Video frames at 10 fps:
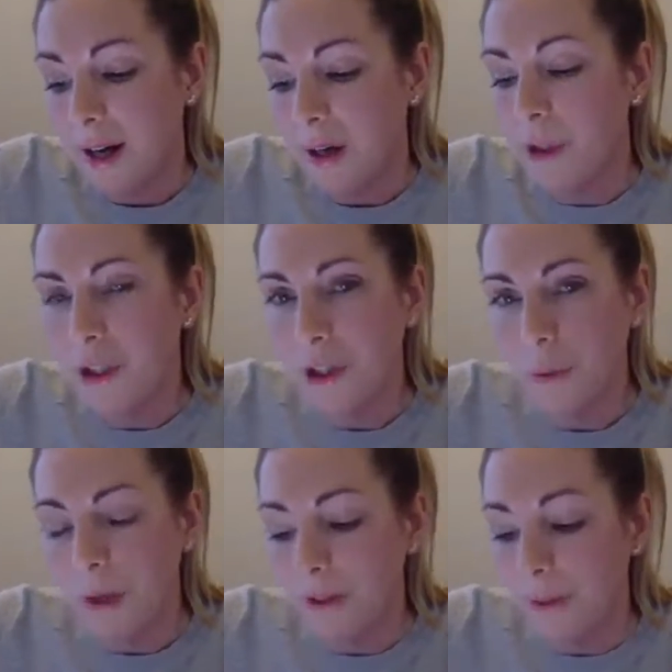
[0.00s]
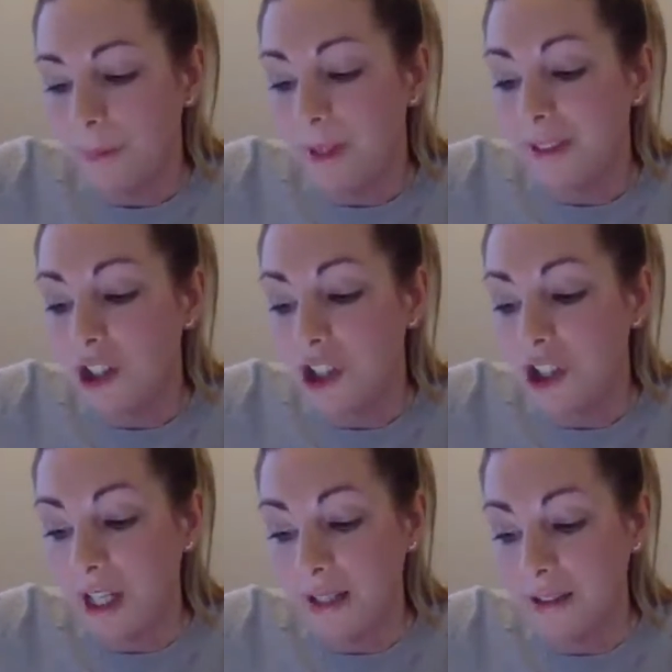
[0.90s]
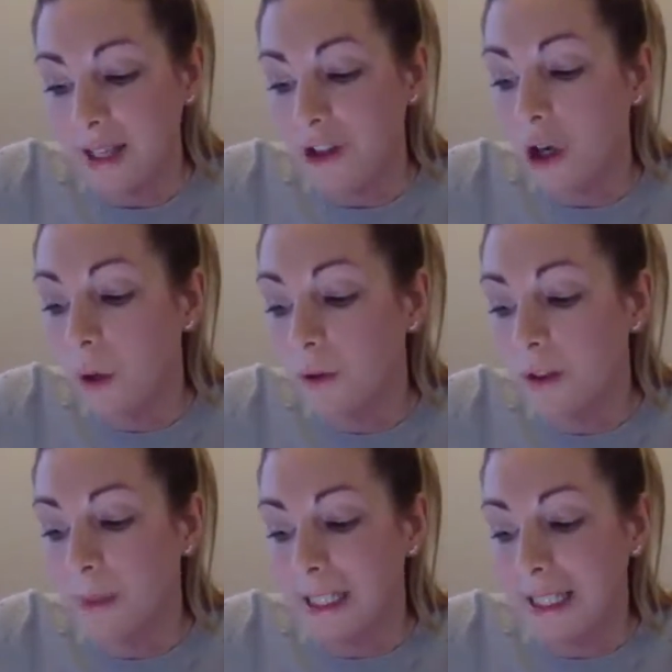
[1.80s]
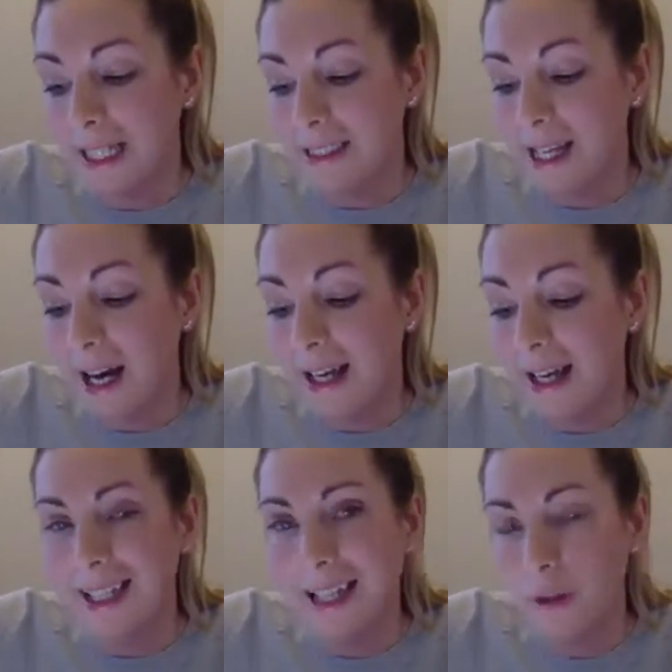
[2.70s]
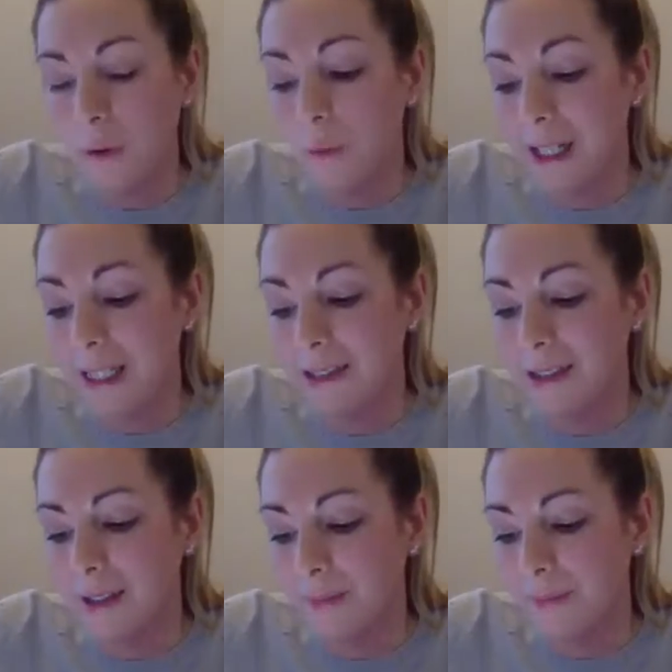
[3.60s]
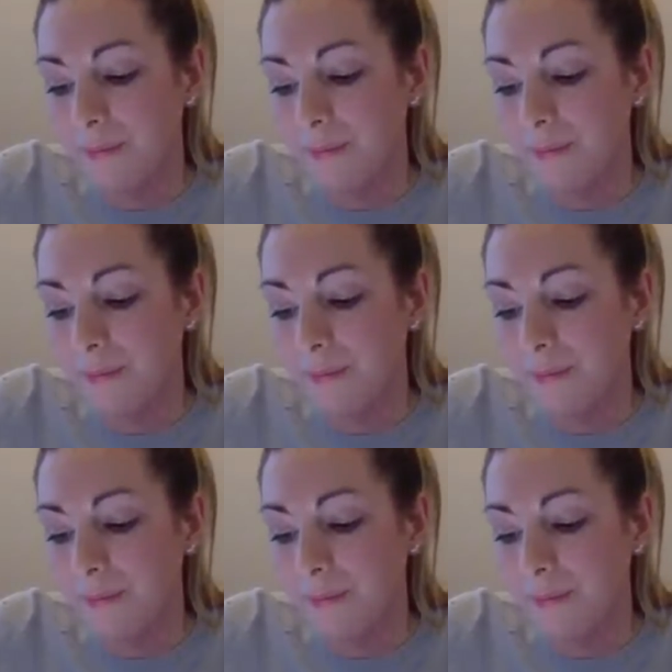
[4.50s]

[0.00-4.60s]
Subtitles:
I wonder whether Mrs. Shears had told the police that I had killed Wellington,